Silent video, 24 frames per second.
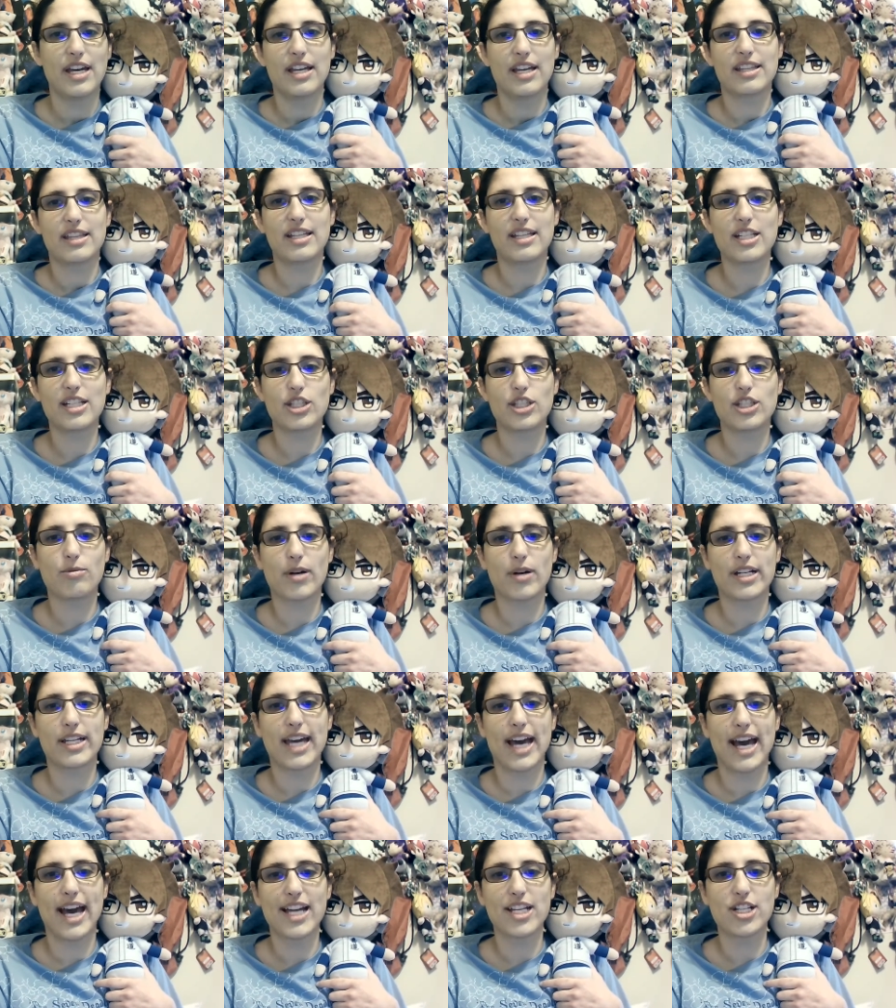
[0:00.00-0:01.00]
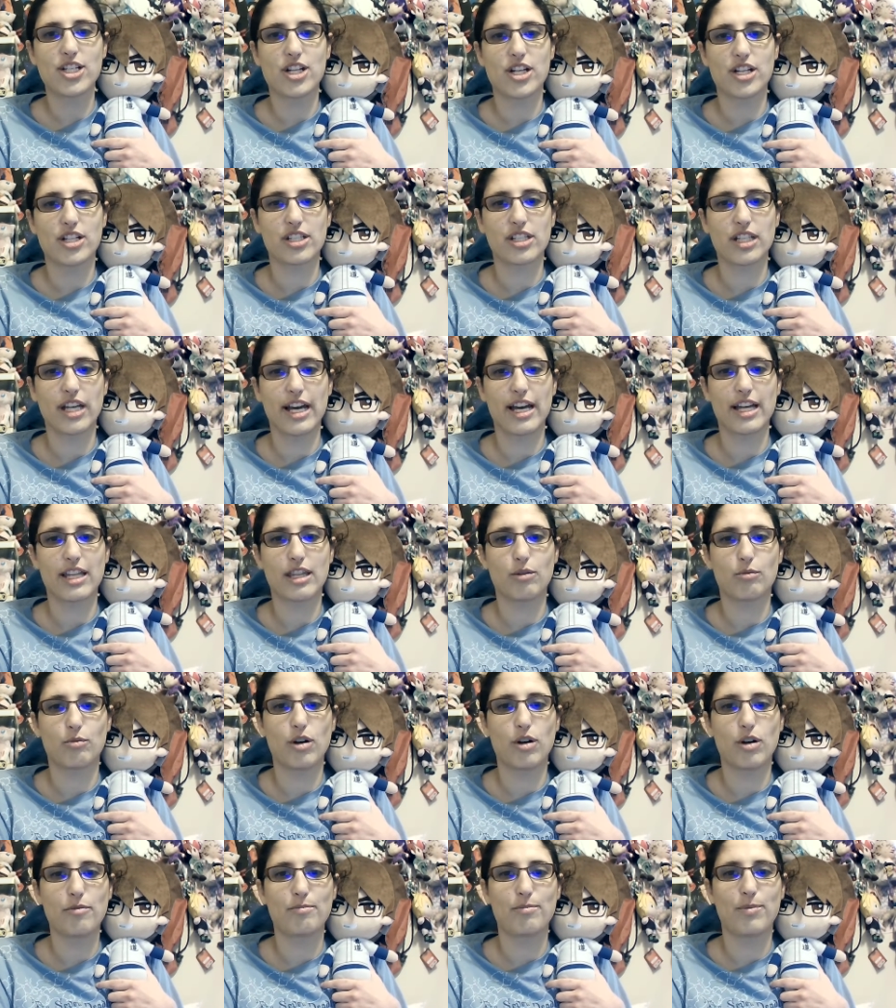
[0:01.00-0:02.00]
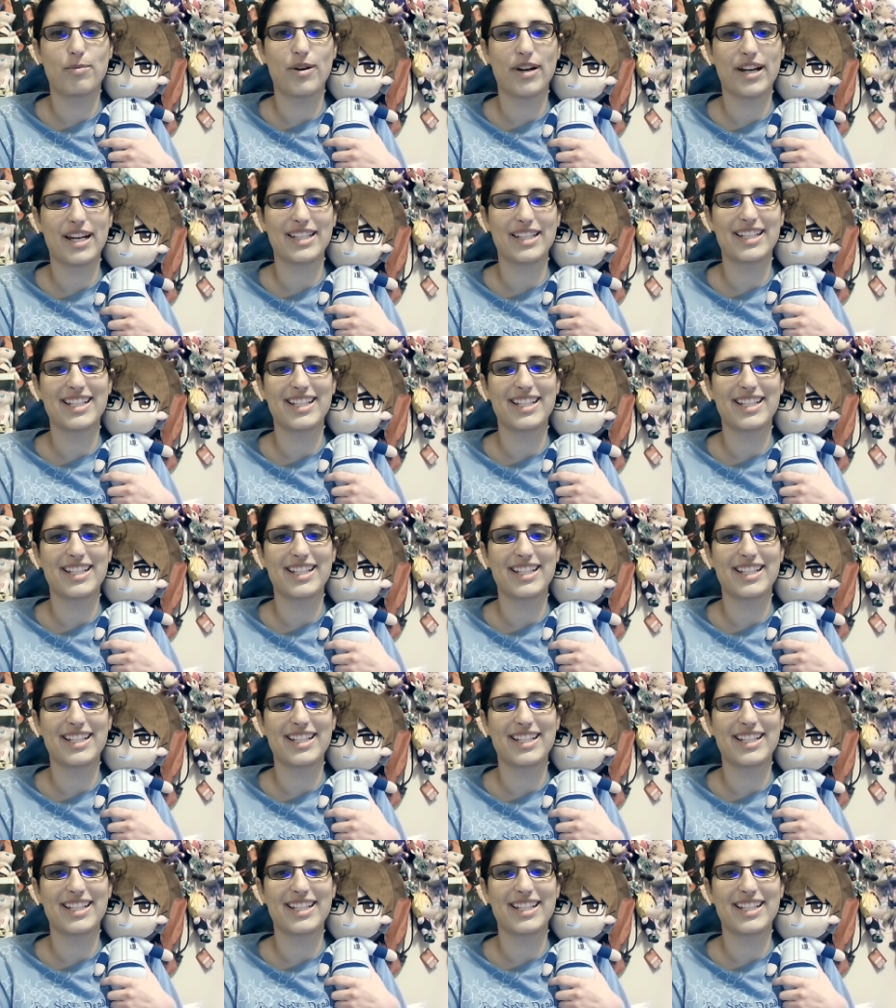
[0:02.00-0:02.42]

These two are catchers, uh, the Wolf Boy and the